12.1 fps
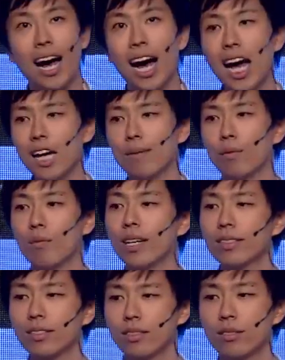I have a
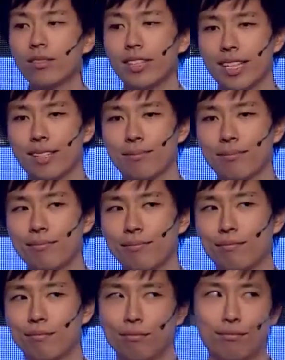one story.
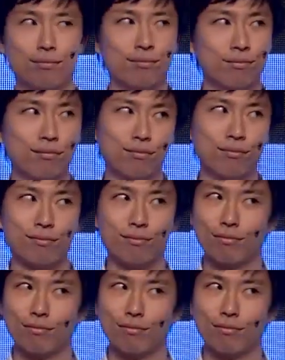Hmm.